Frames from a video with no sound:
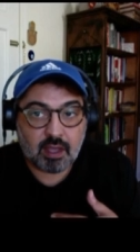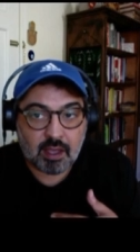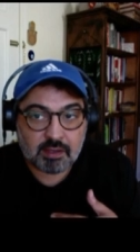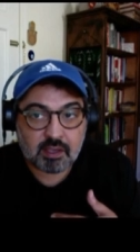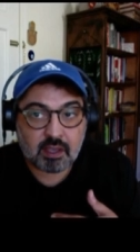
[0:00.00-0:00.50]

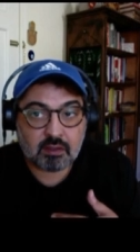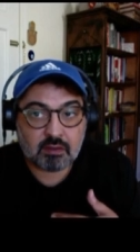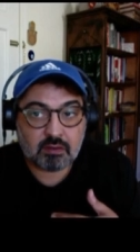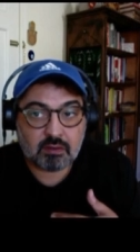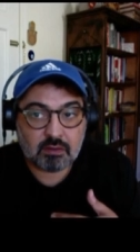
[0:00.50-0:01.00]
Assad,
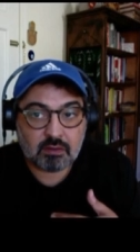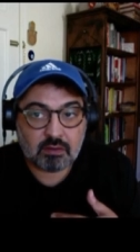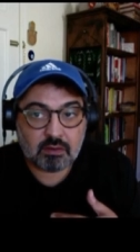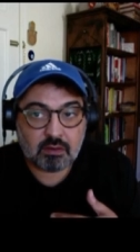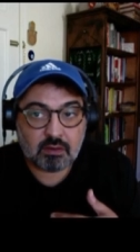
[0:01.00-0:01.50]

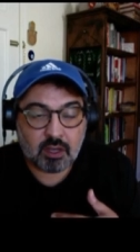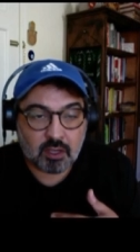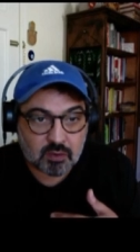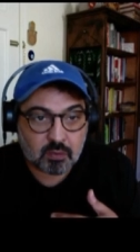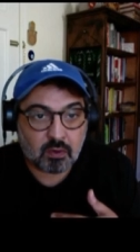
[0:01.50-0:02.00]

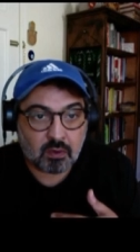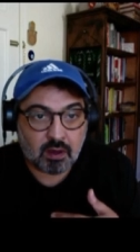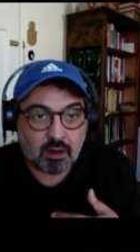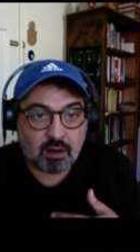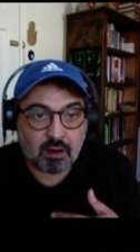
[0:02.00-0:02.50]

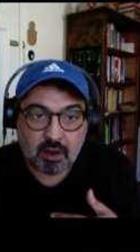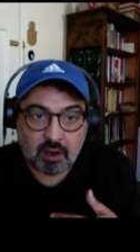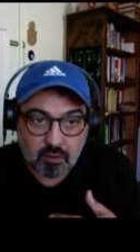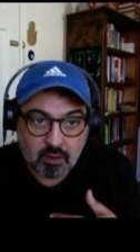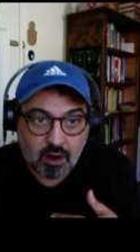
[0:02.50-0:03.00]
Hezbollah,
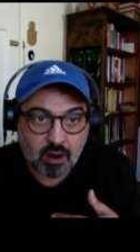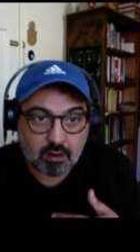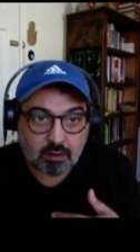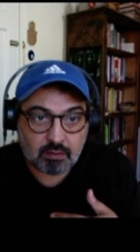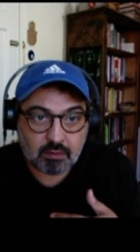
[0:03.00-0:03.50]
Iran
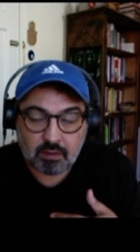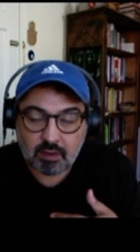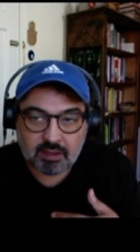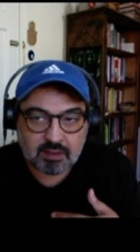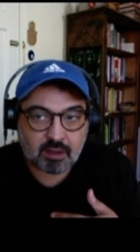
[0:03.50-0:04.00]

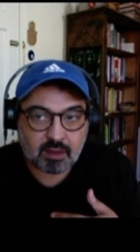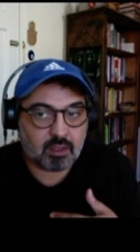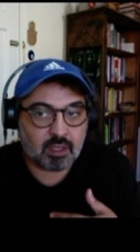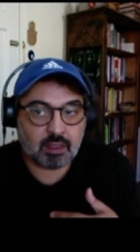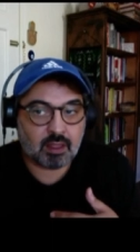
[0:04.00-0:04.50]
is
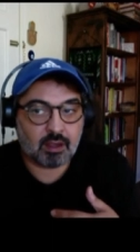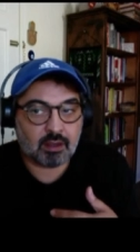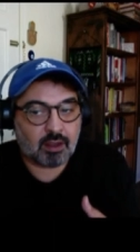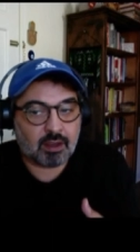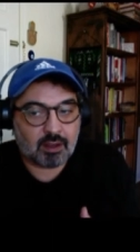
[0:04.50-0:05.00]
something like,
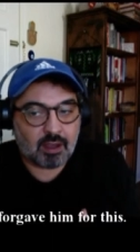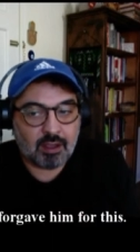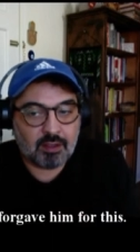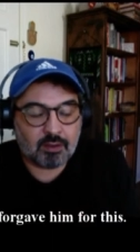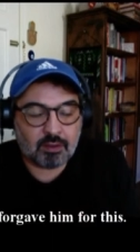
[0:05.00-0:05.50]
like I
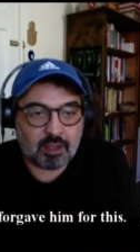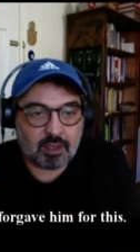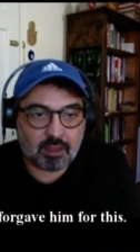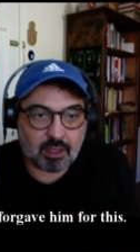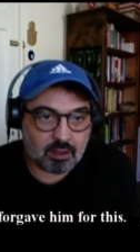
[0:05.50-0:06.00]
don't think
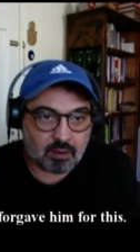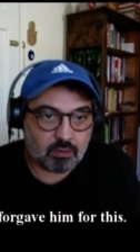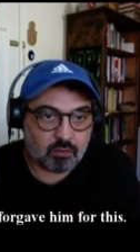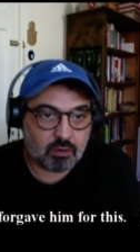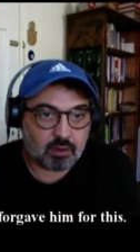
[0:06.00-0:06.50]
that they will
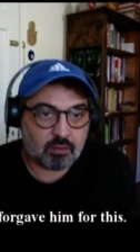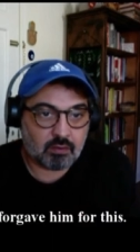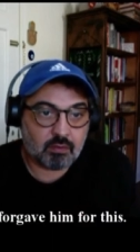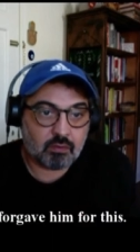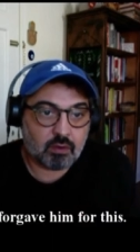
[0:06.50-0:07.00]
forgive
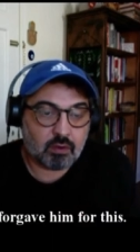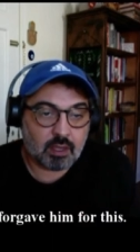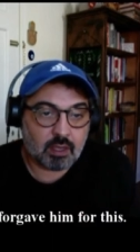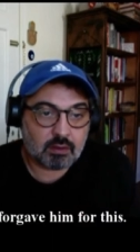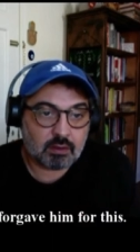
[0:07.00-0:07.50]
him for this.